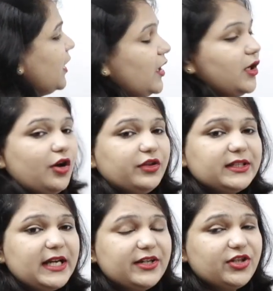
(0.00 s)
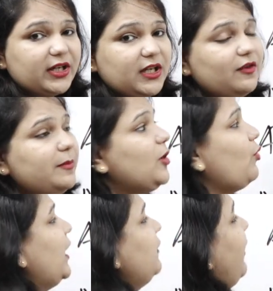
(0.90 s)
Now this adjective will be
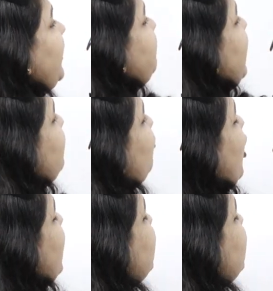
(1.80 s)
qualified by what?